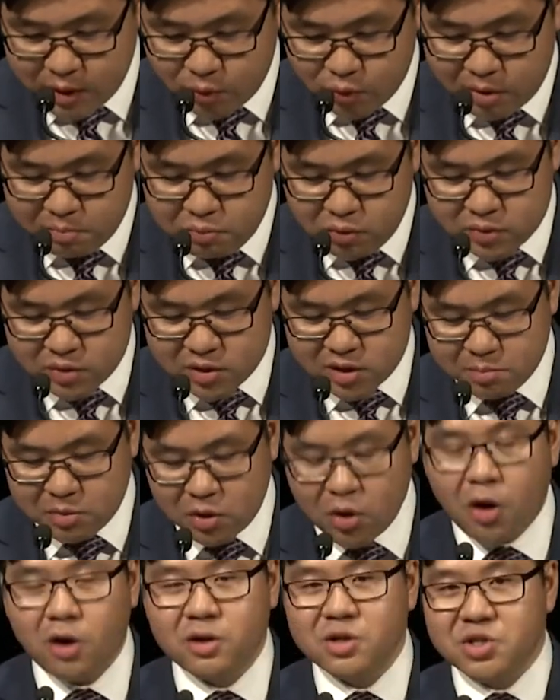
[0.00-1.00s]
that we put some
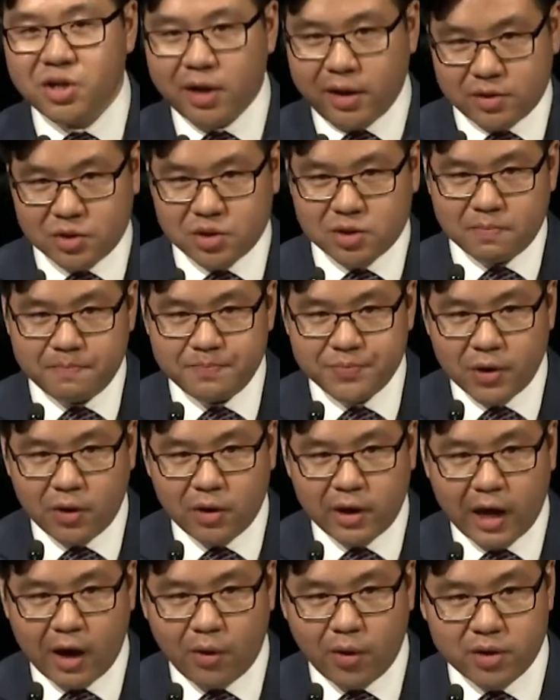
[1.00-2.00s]
context
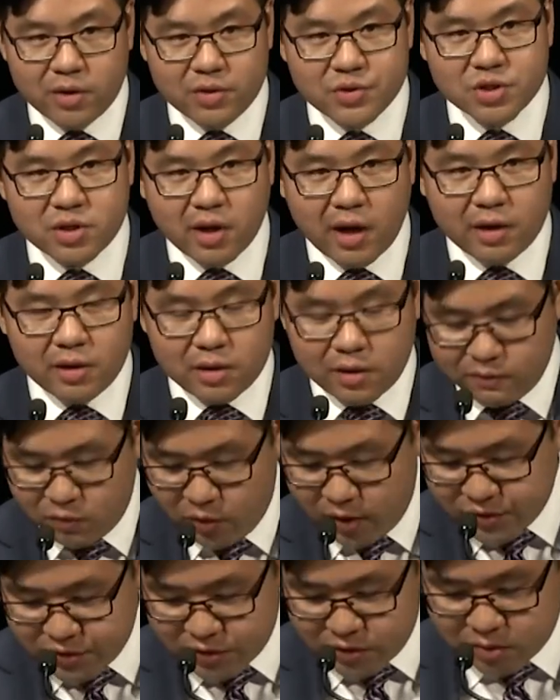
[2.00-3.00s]
on our understanding of
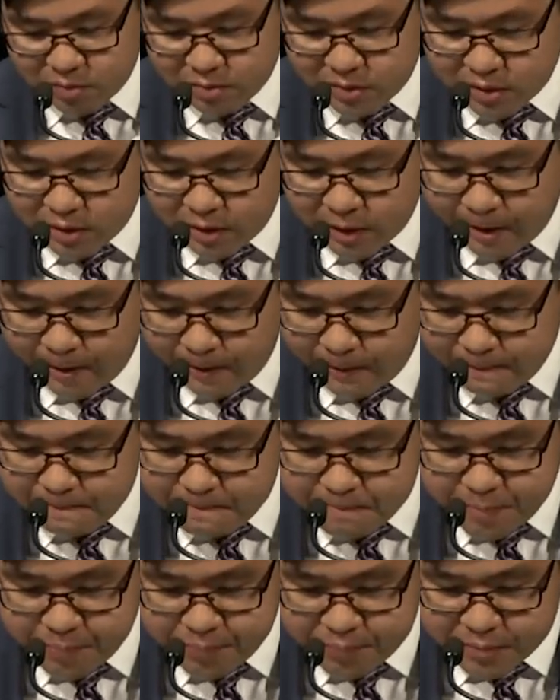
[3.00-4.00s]
racism today.
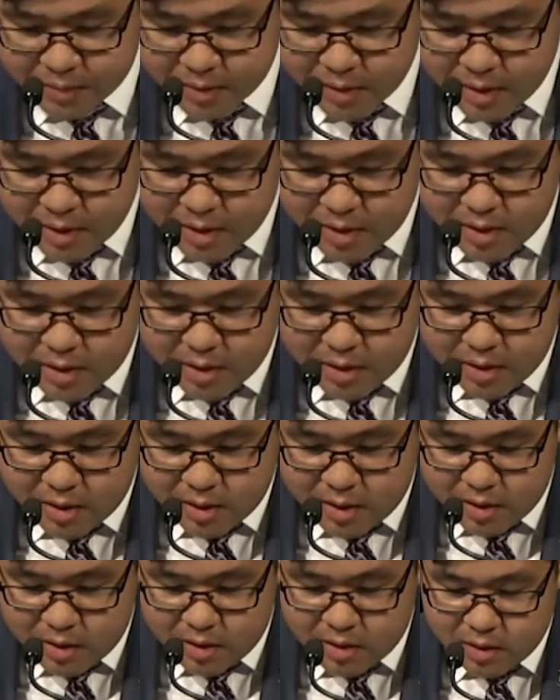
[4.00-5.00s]

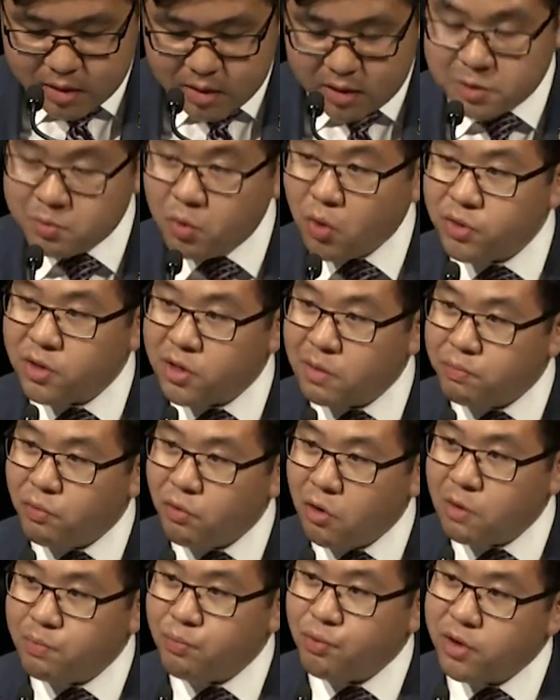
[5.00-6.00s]
It is more than
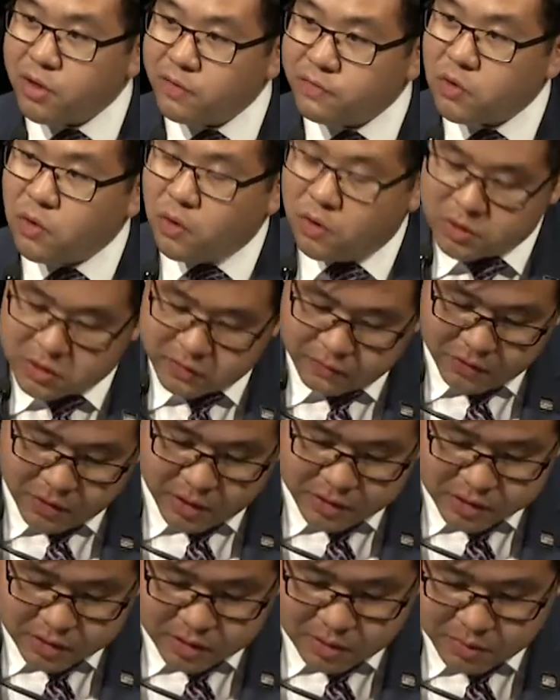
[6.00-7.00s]
appropriate, of course, for
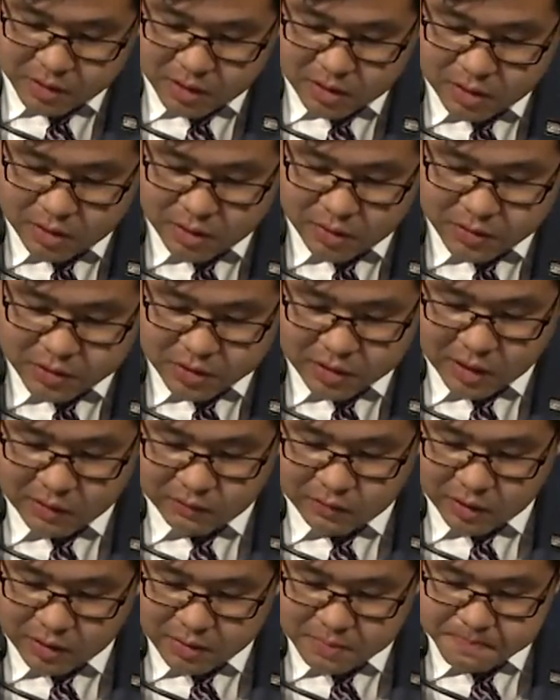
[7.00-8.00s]
us to be here this
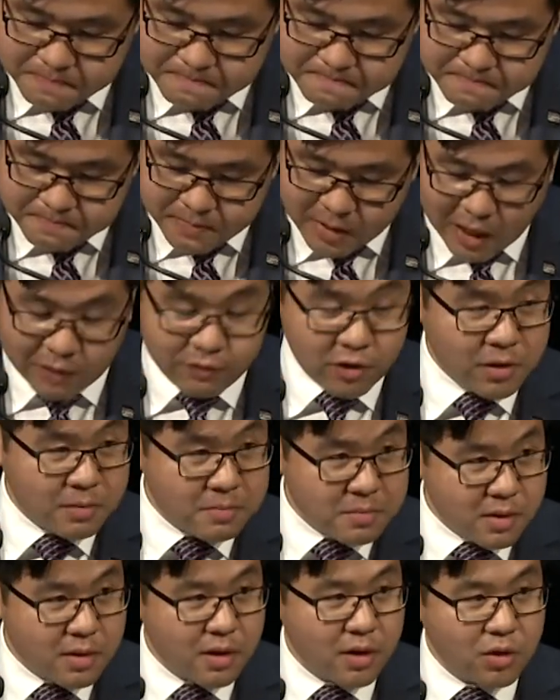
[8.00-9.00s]
evening
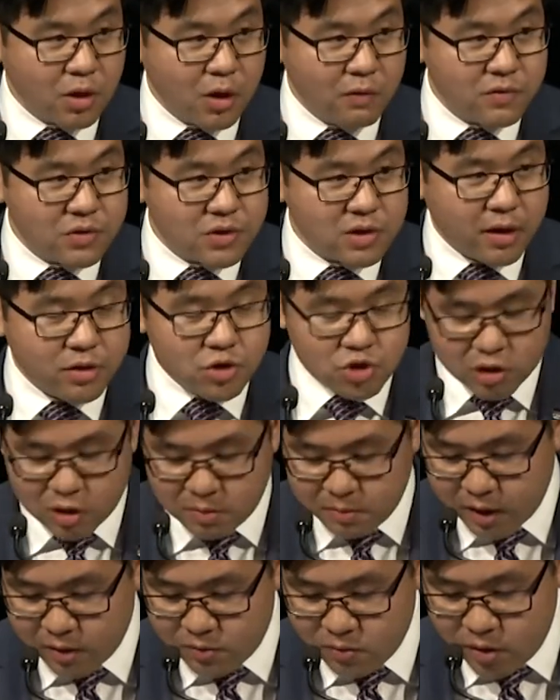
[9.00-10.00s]
having a conversation
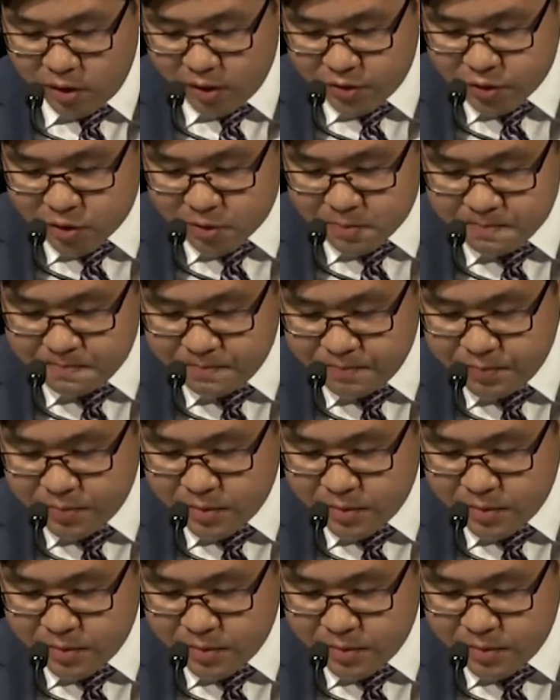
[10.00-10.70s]
about race.